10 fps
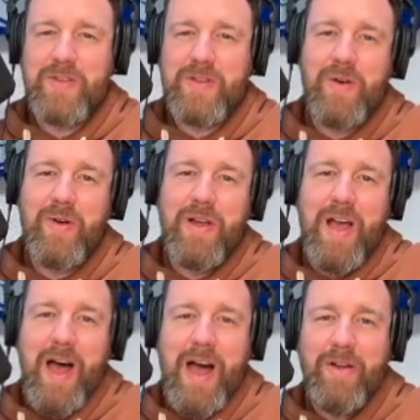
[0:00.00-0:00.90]
So
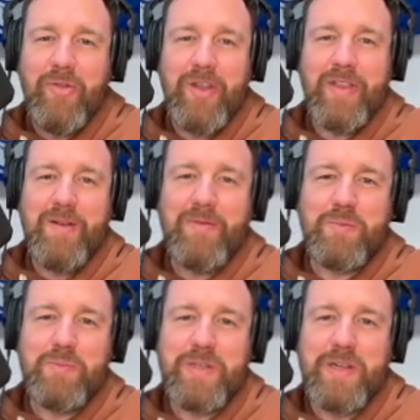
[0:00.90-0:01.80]
I don't think that
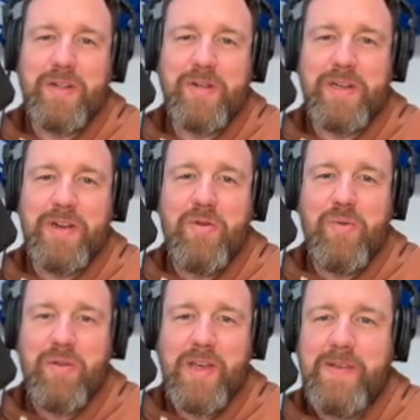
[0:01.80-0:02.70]
one's particularly
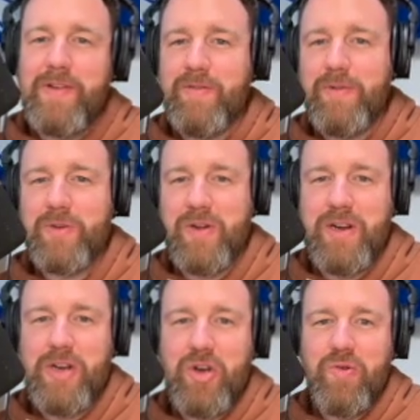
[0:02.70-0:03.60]
noteworthy, even if it was
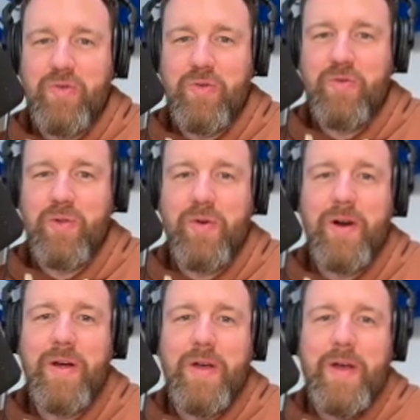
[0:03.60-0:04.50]
on a neutral floor.